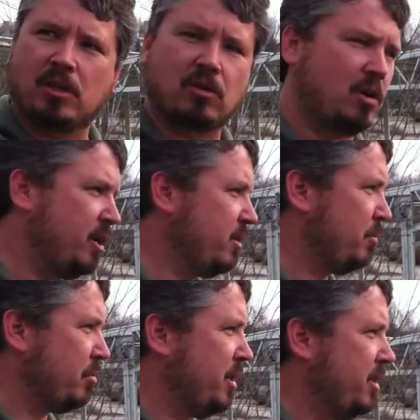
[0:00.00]
up under
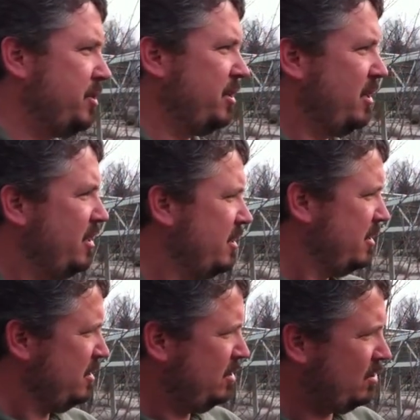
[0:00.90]
the bridge,
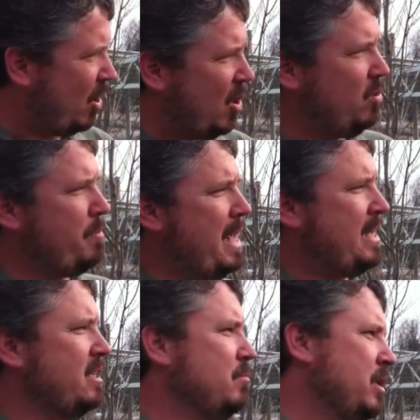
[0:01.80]
all the way
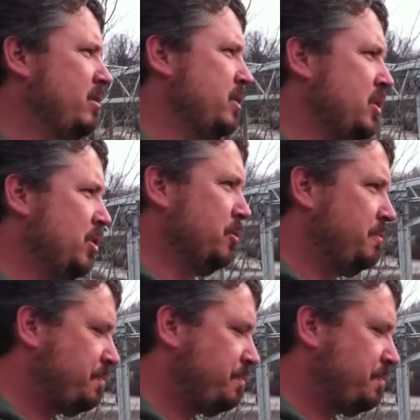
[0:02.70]
back into the middle of the zoo